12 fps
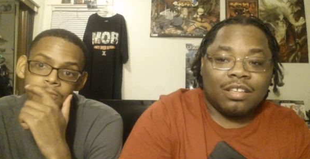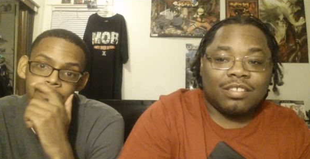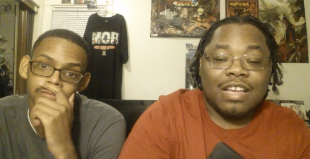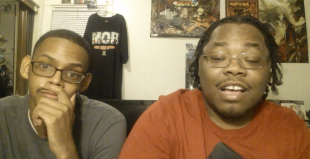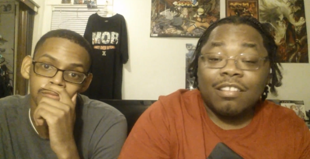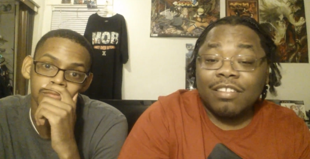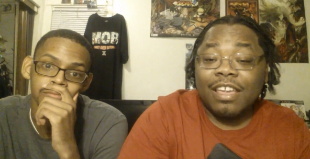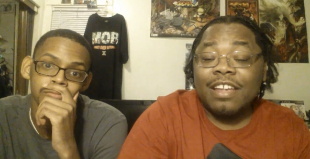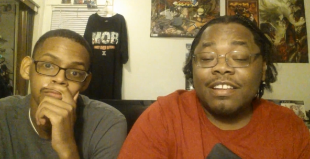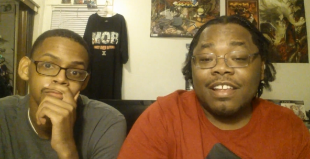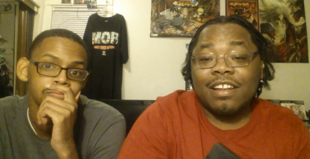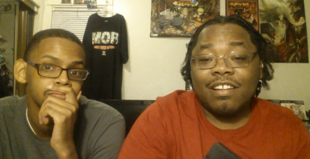
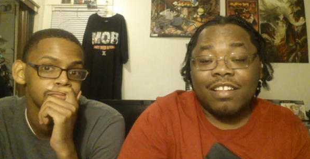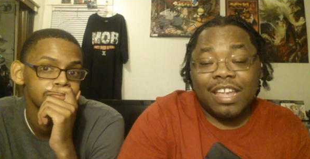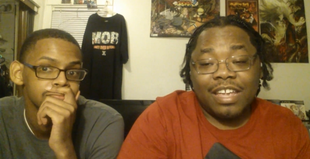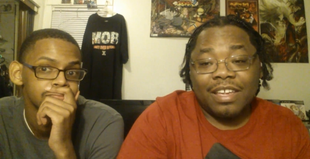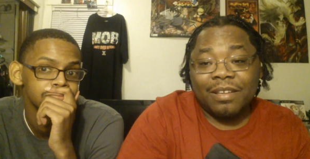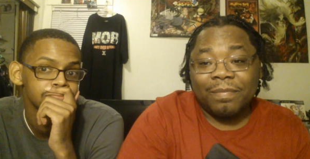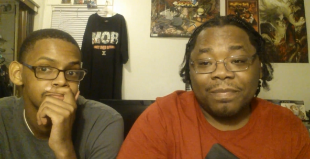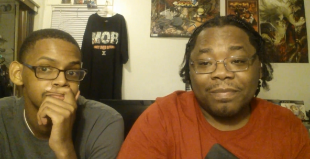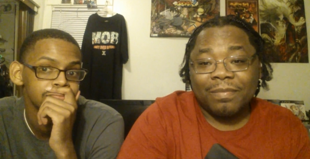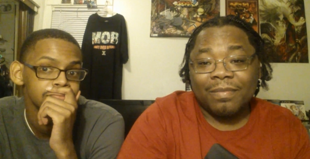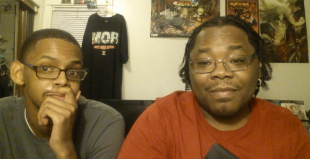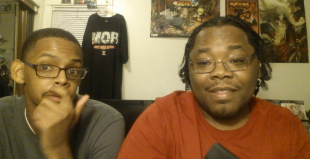Speaker 1: Sasuke did it again.
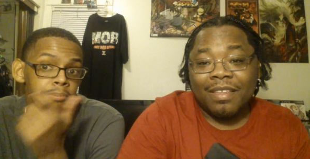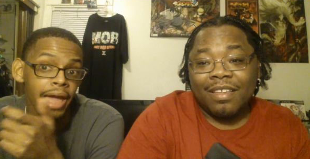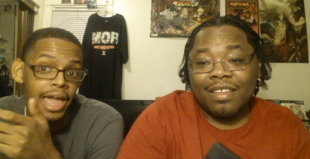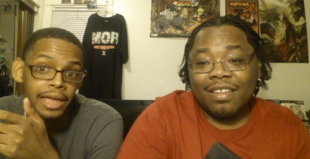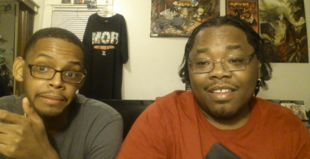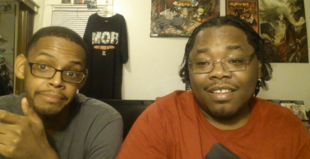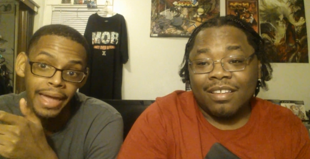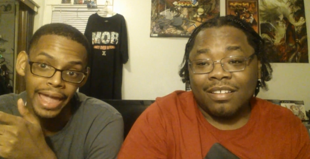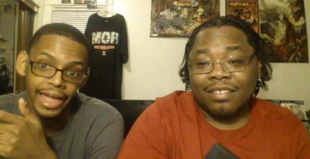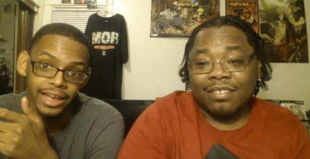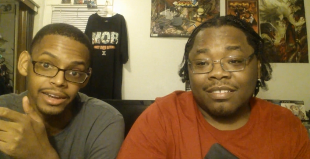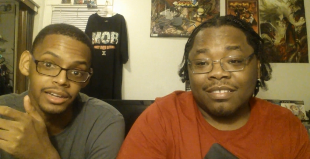The main
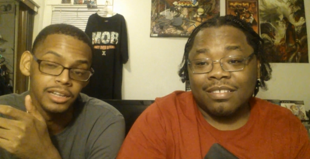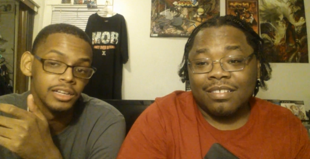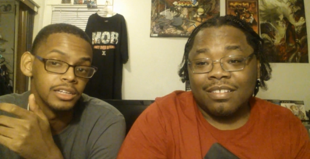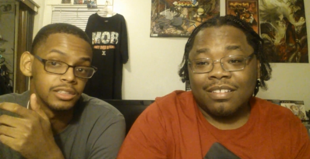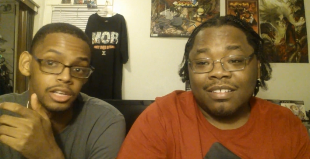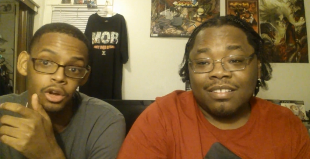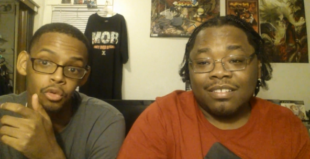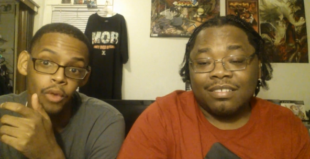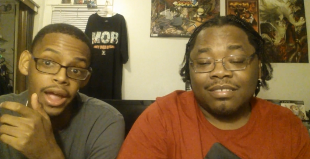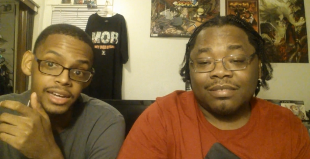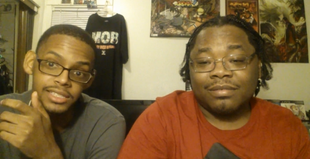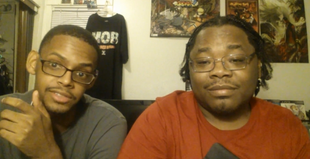man, the
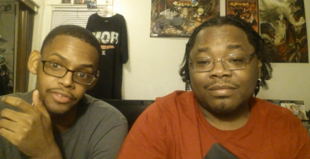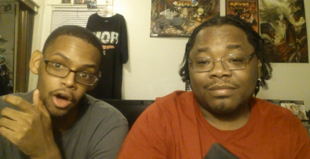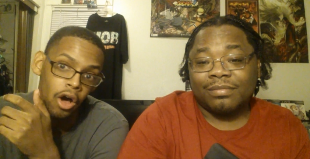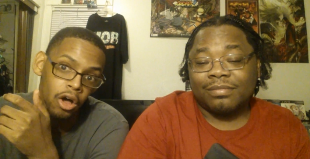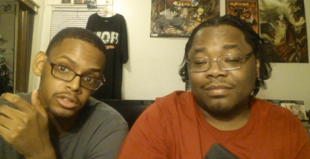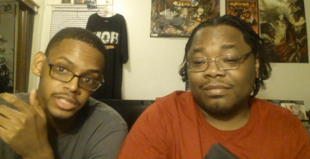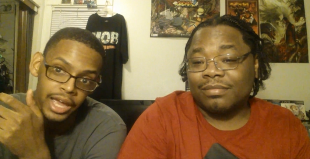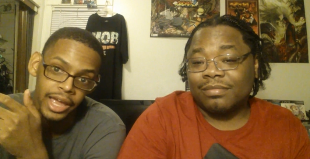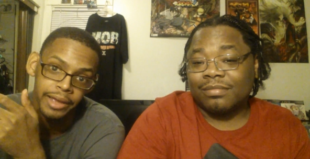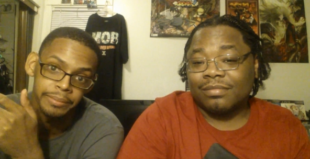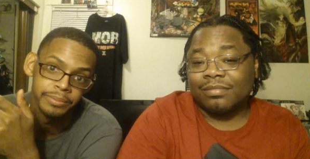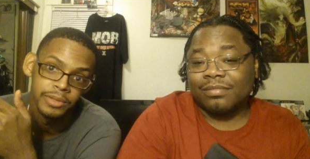greatest of all
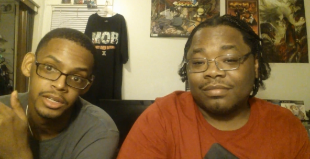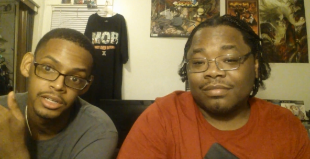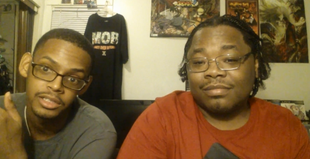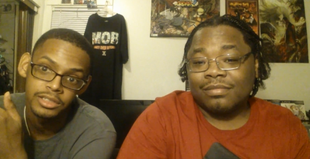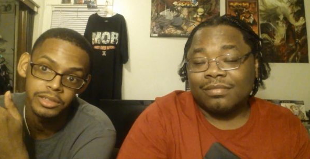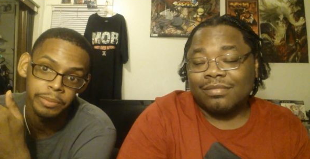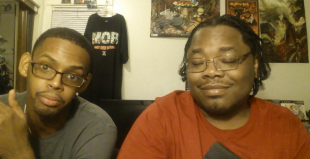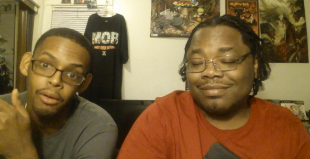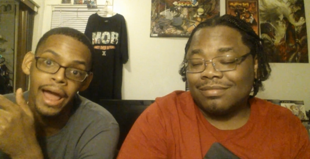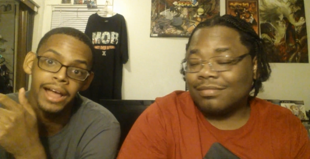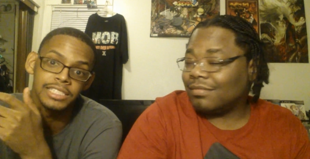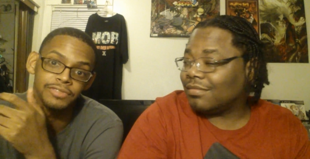time, the
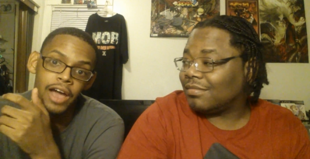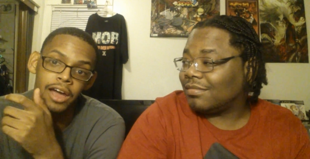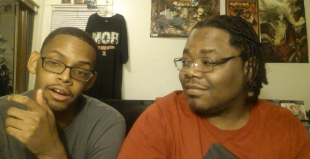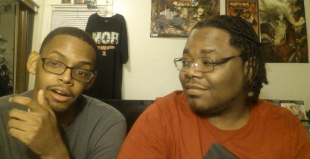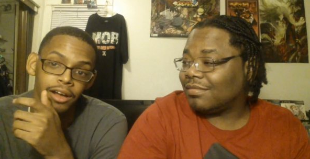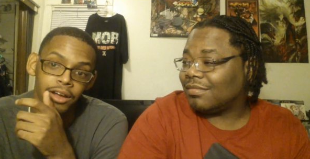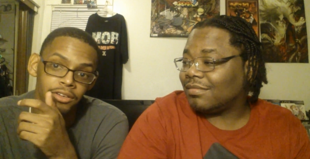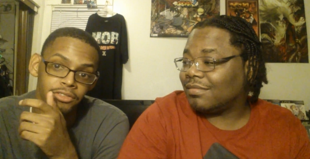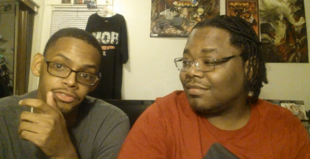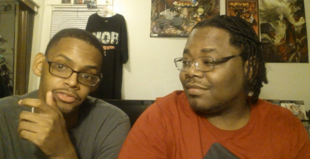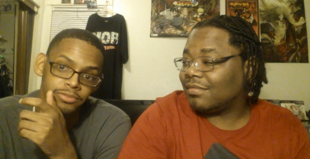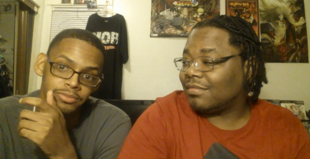prize fighter
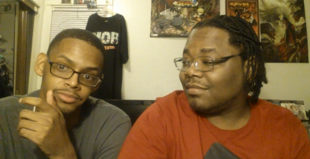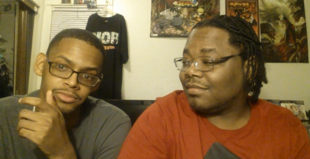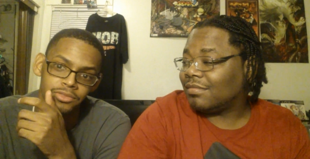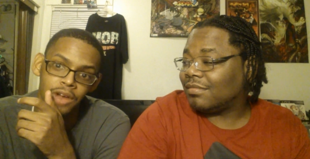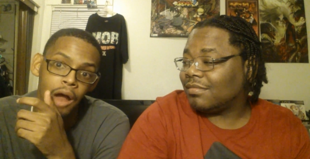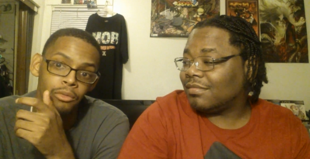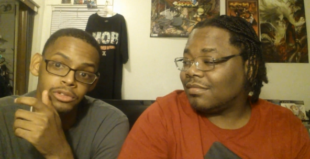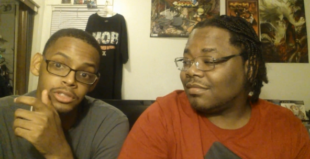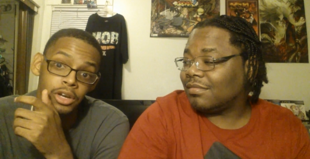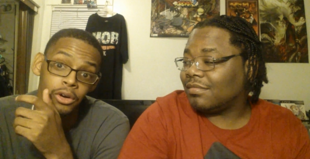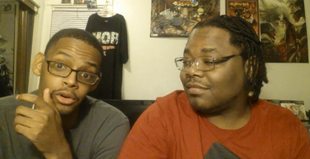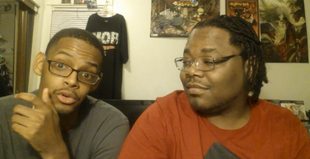of
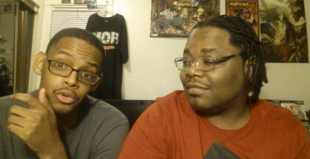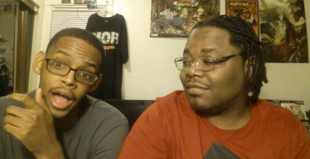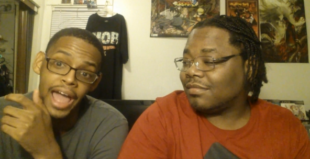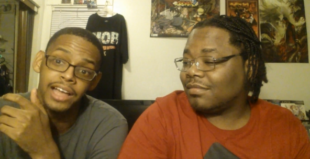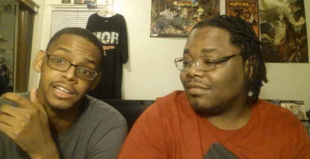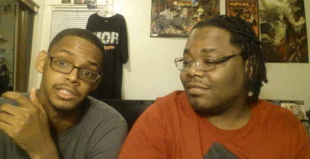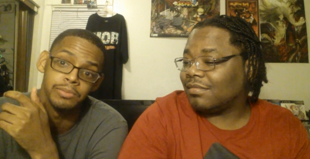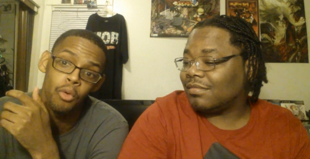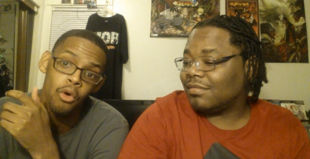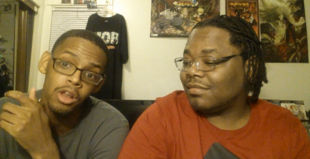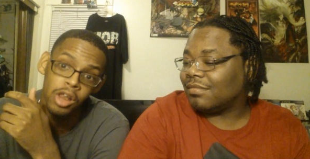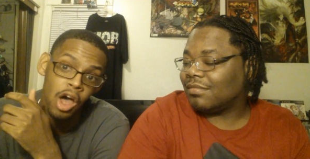Naruto, who has
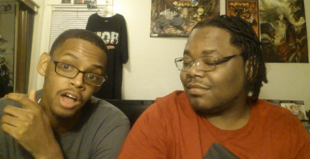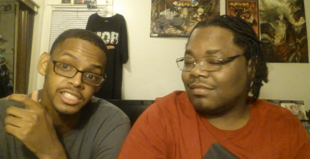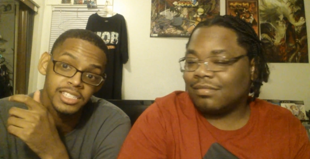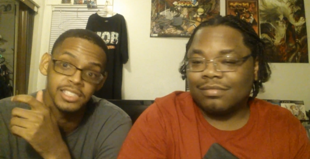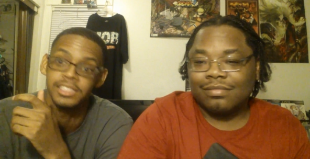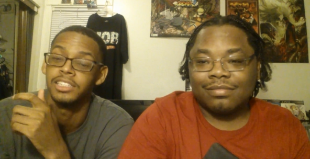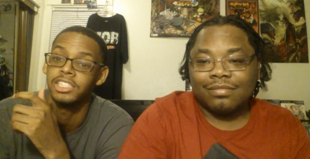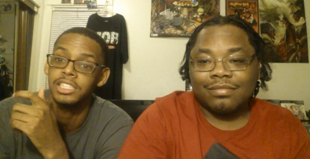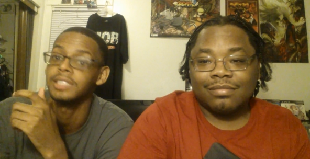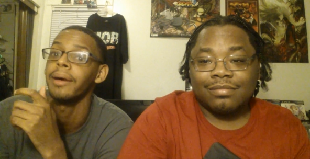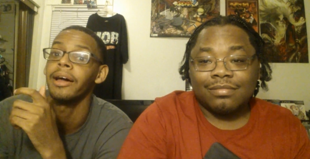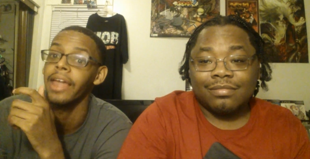more losses than
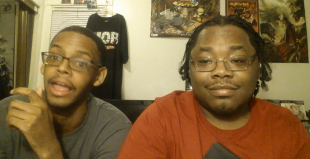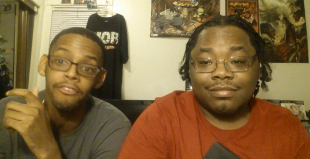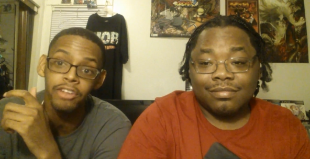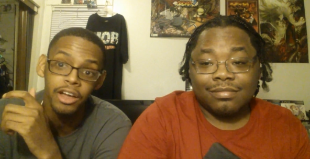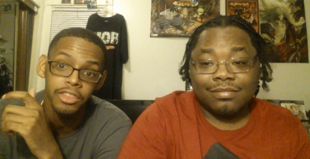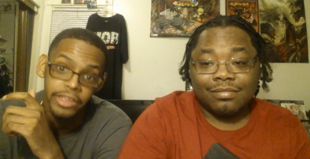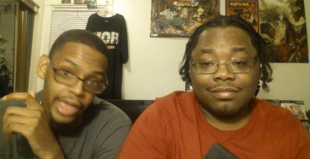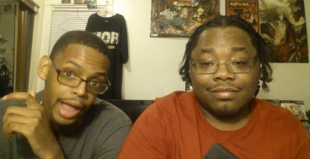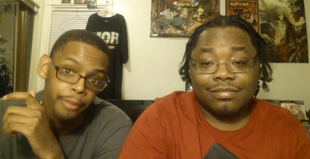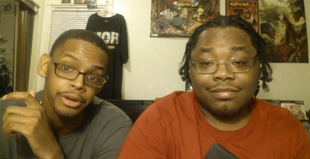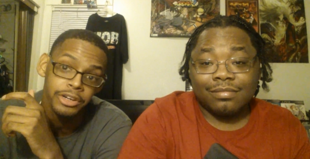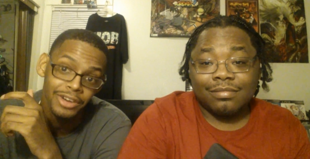just about every other
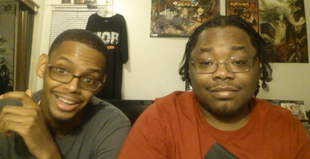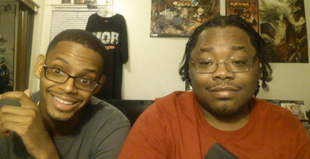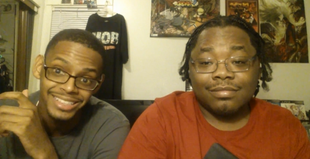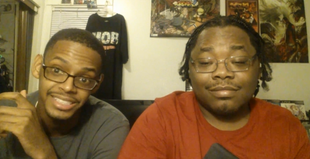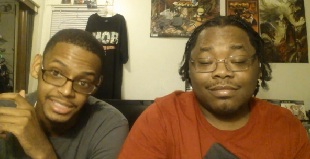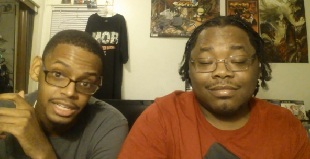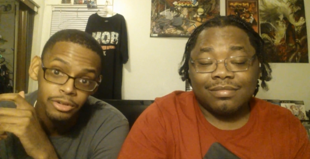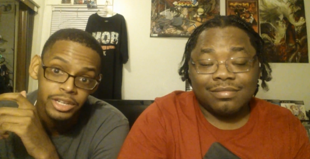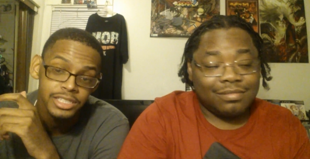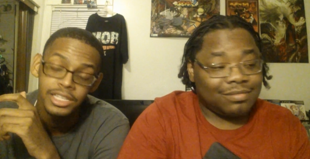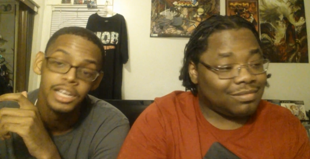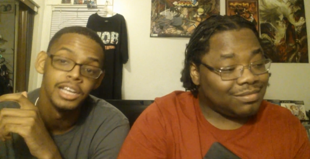character in the
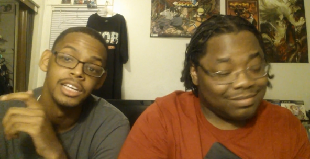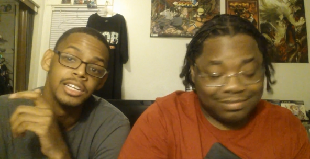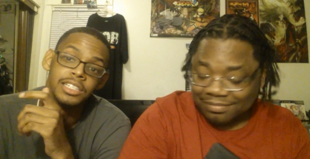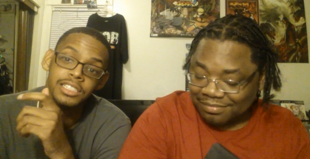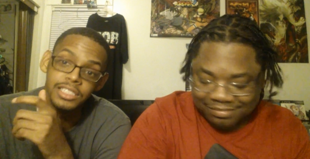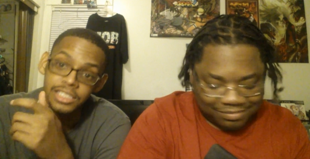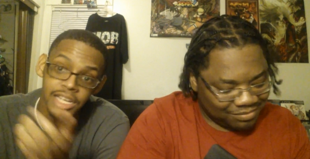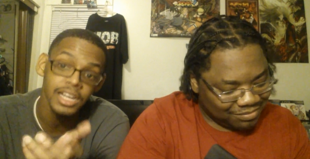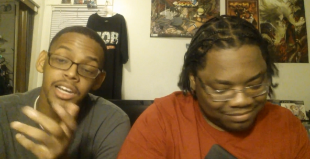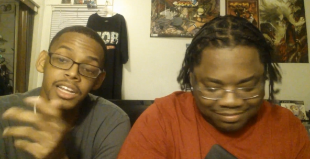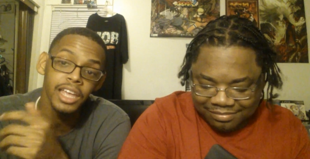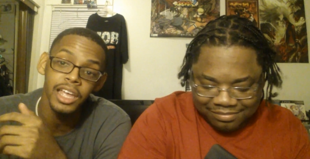series,
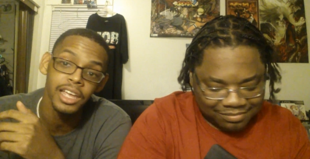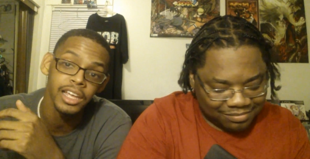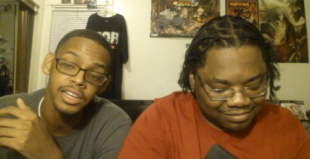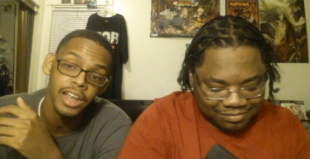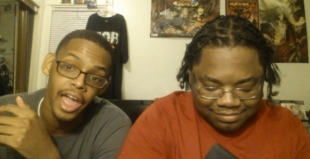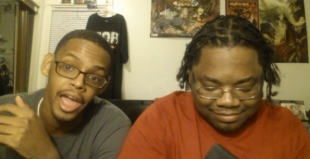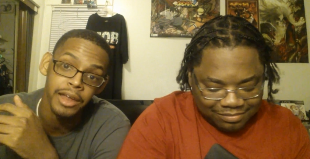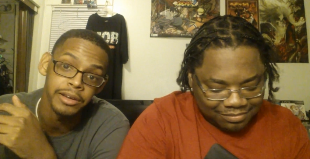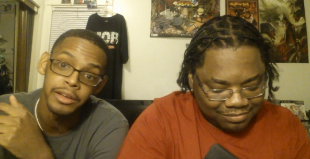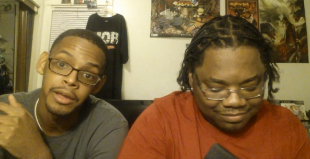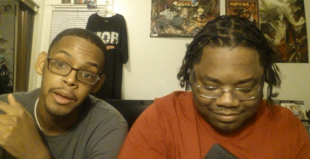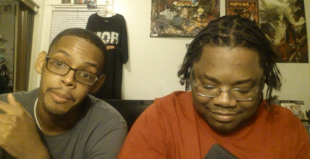did it again and